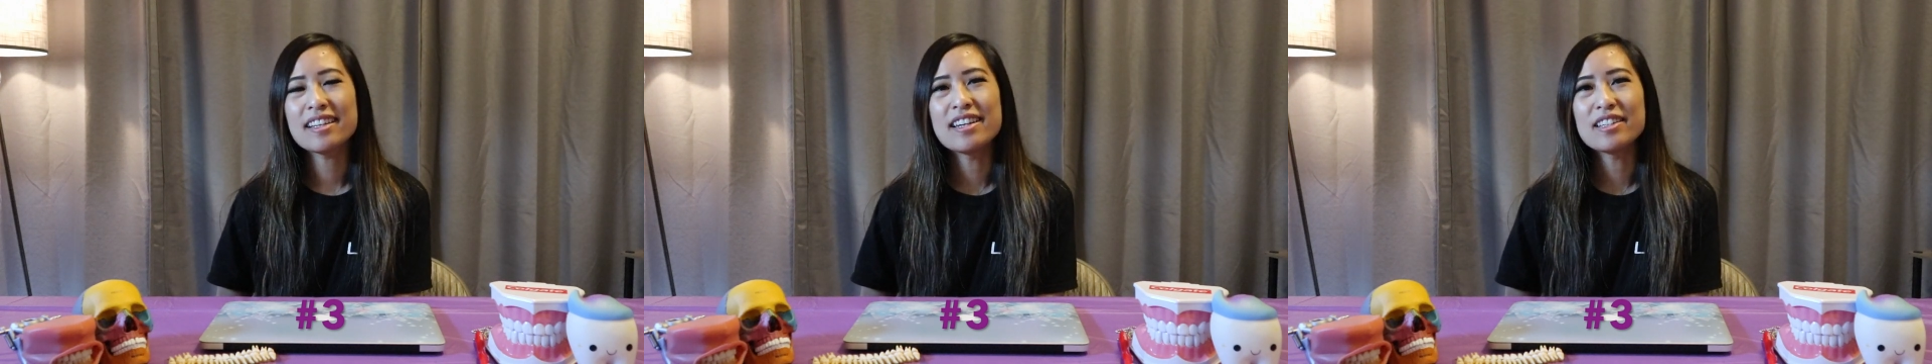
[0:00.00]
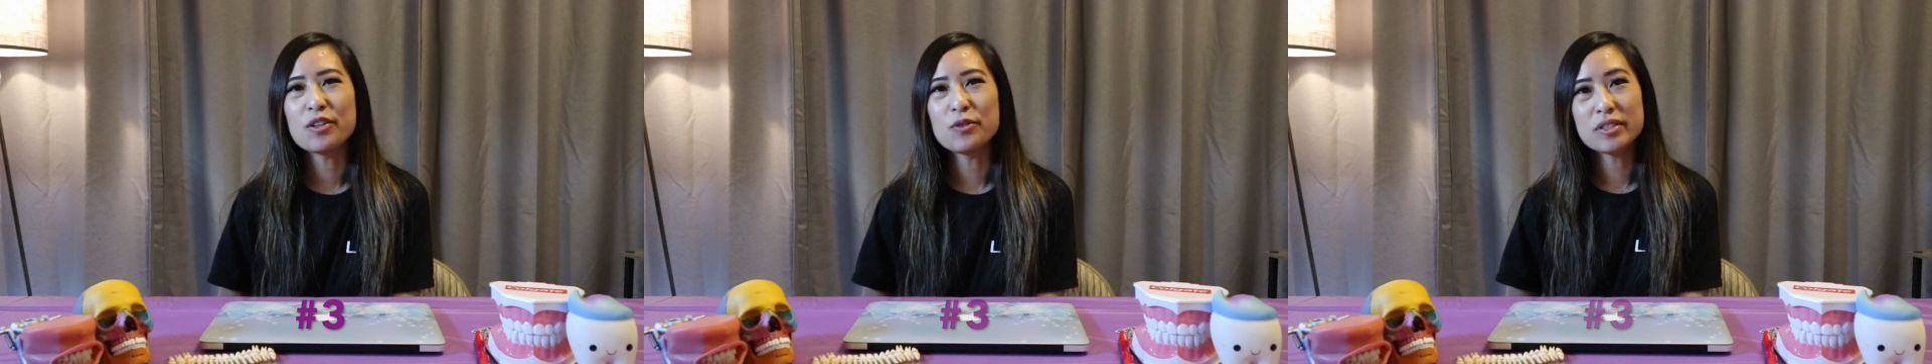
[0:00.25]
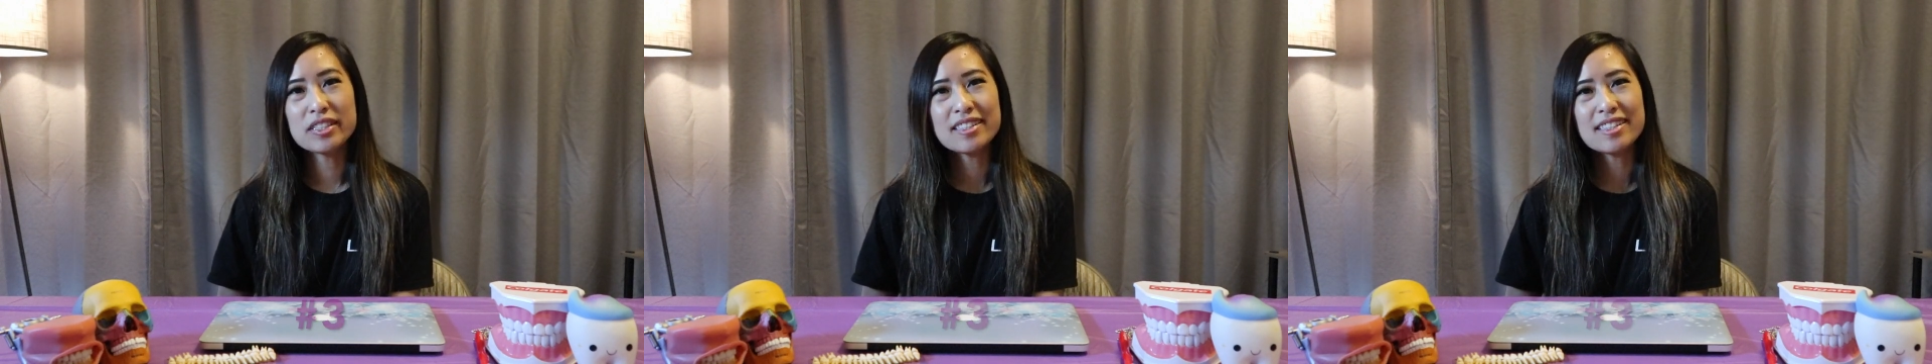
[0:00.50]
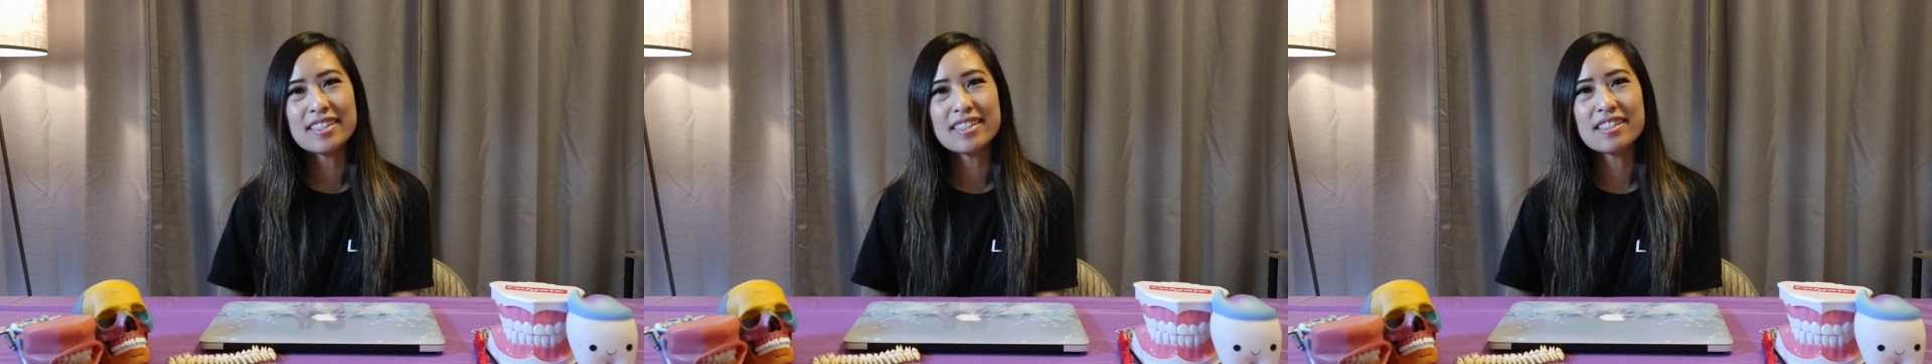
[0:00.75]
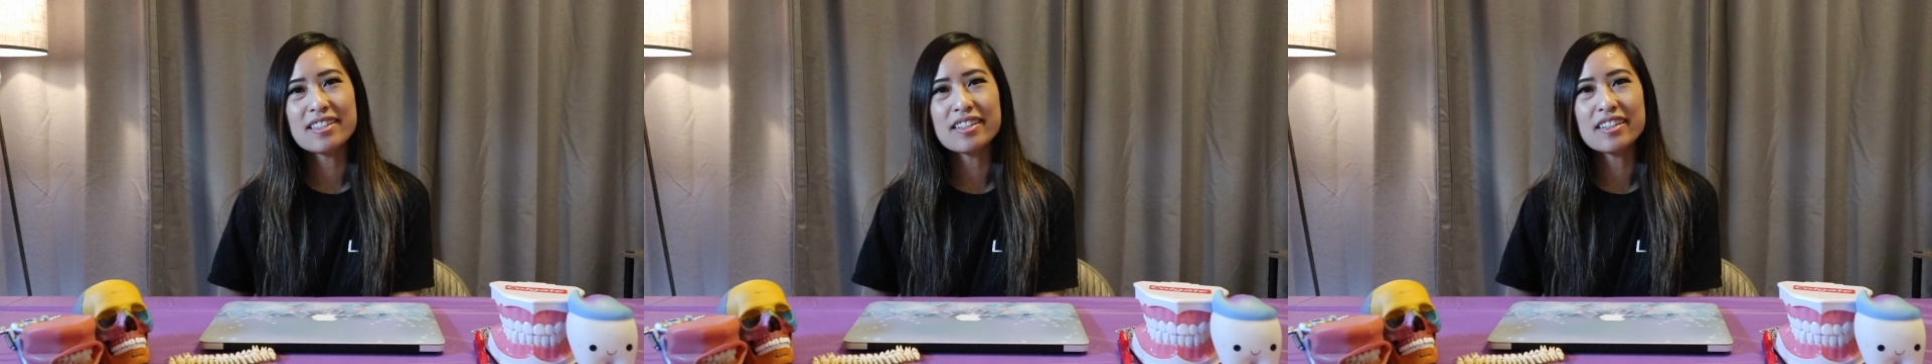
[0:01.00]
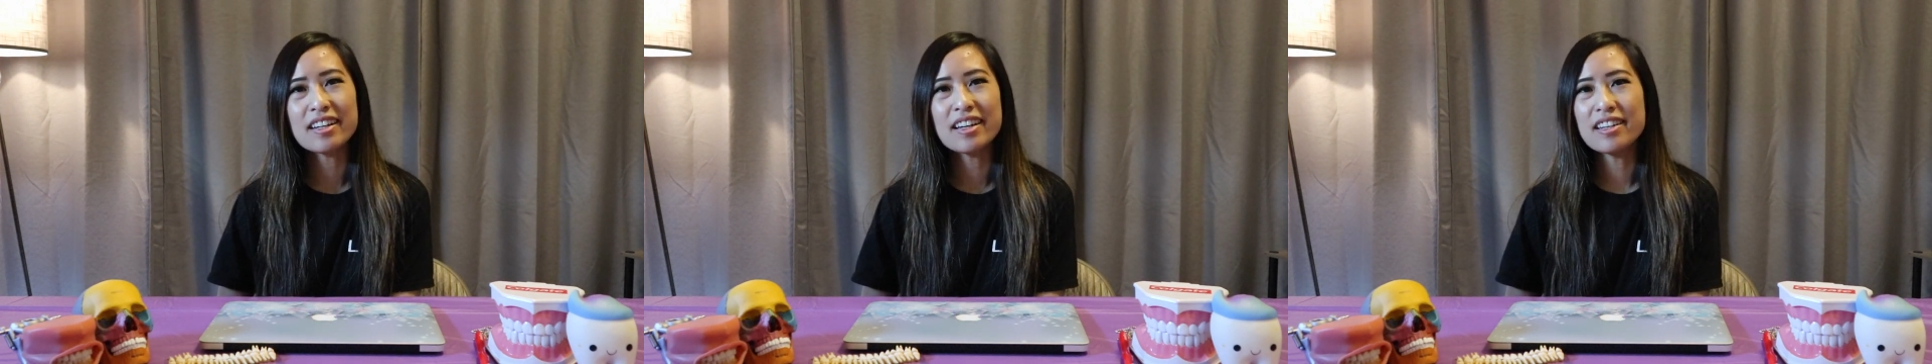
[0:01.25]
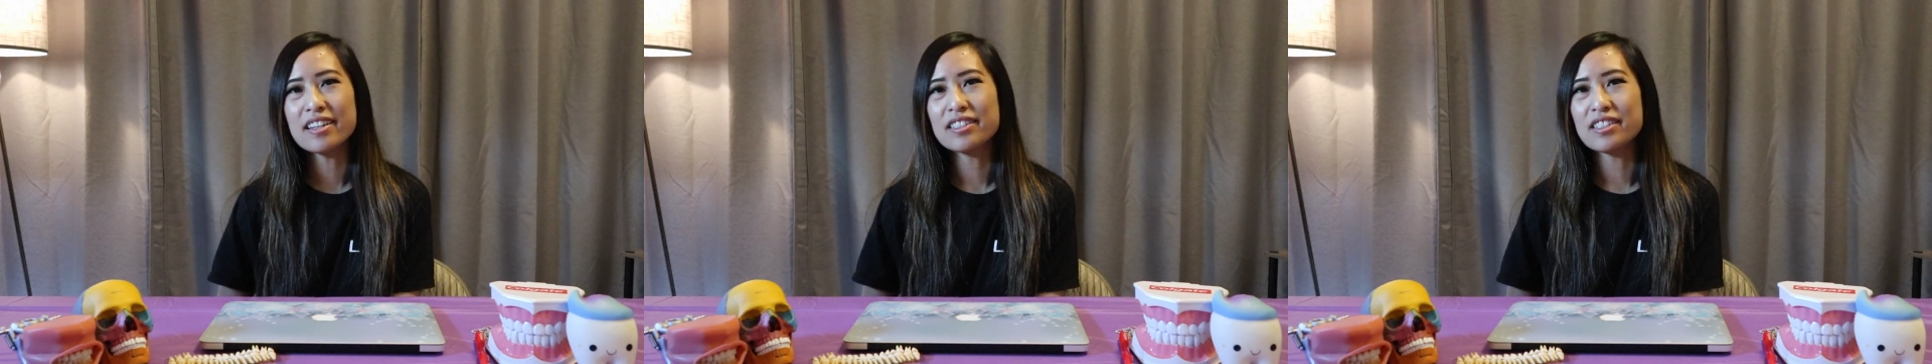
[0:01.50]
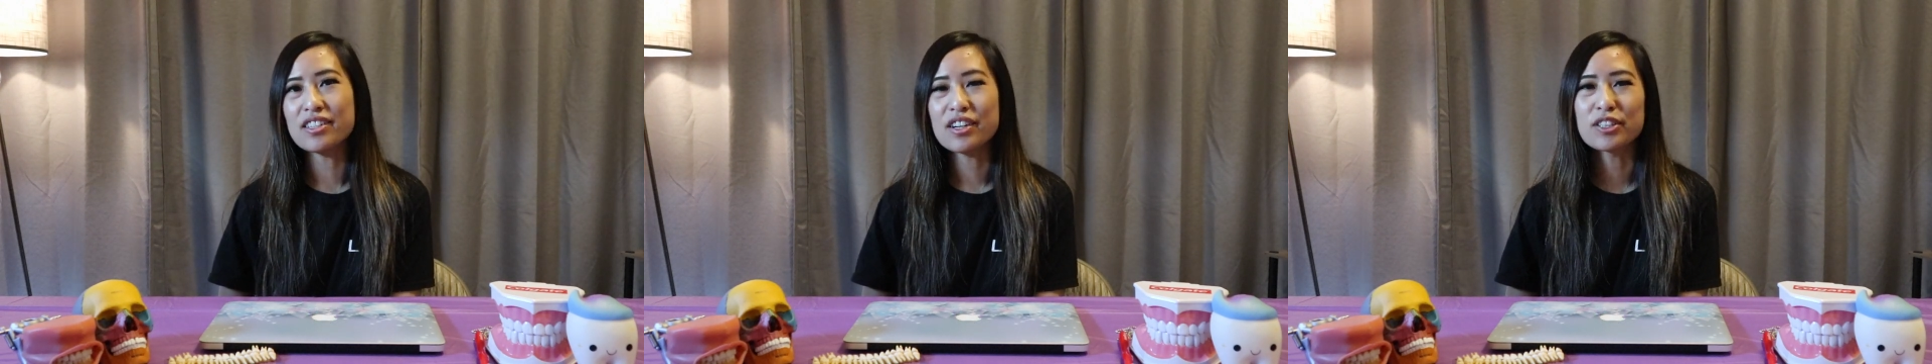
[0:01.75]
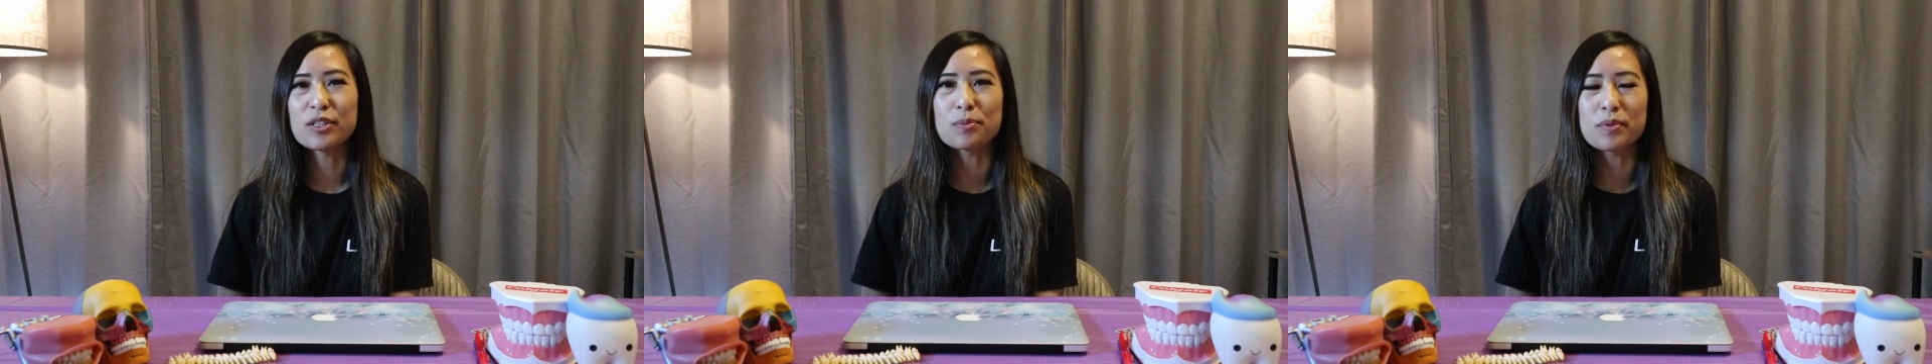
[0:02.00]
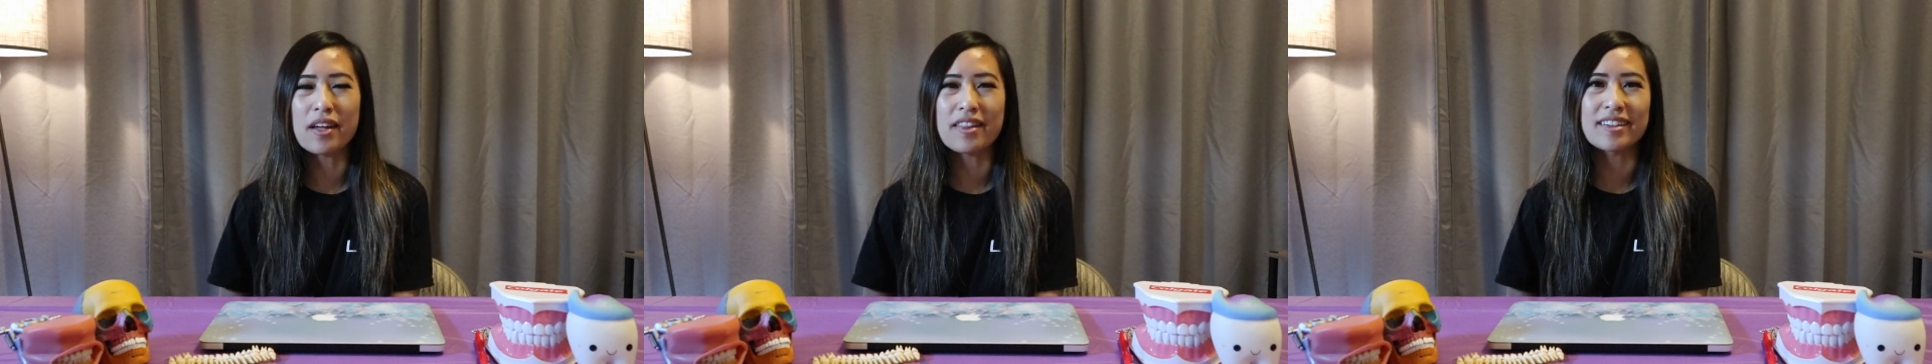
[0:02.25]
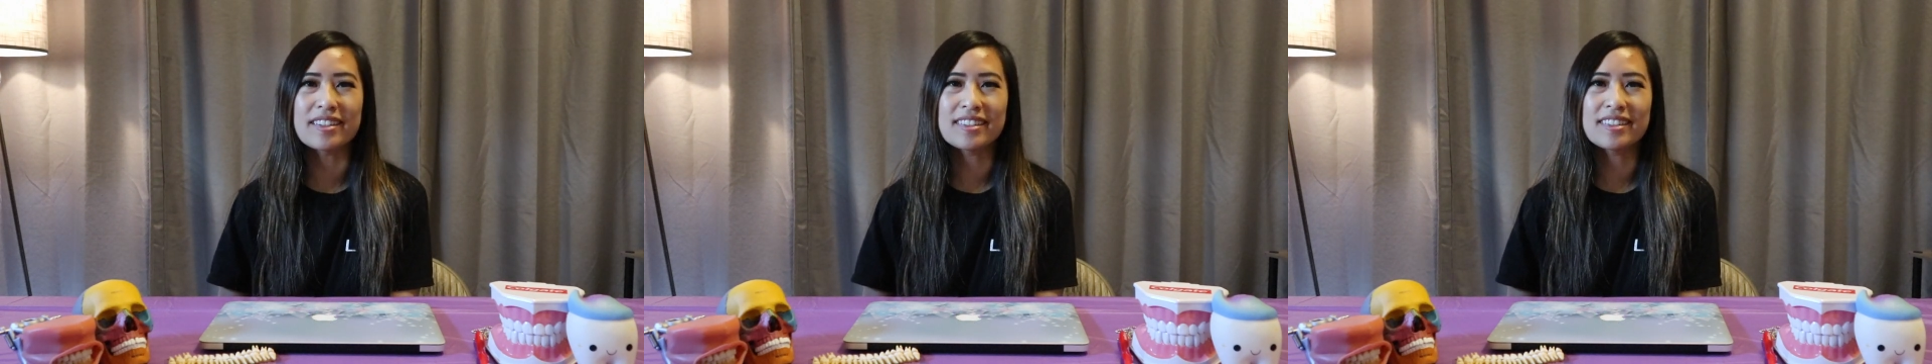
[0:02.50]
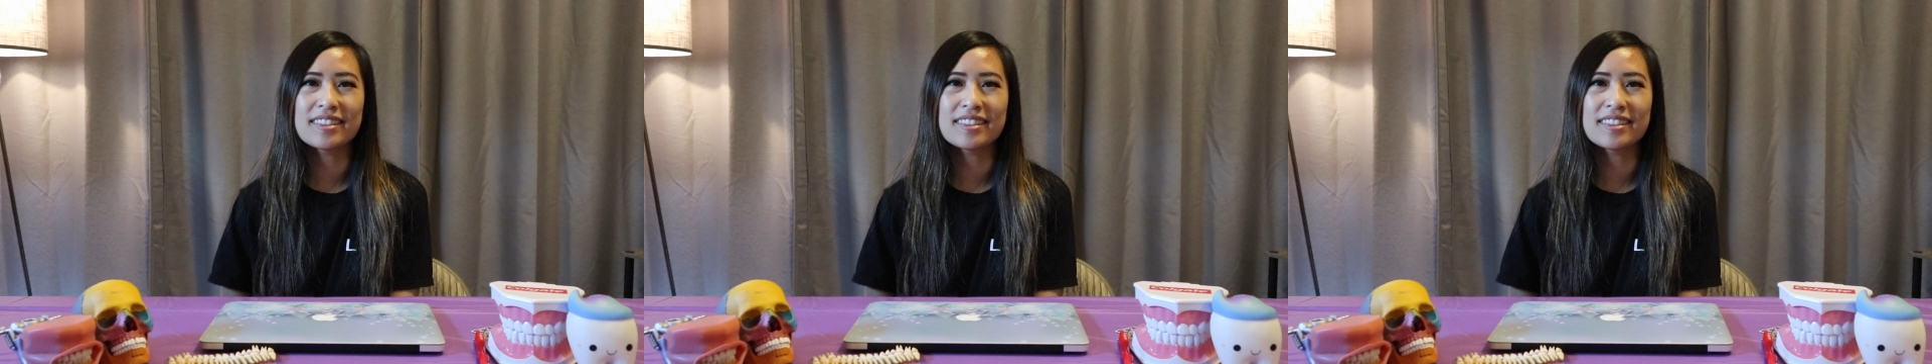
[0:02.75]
an older sister and a younger brother.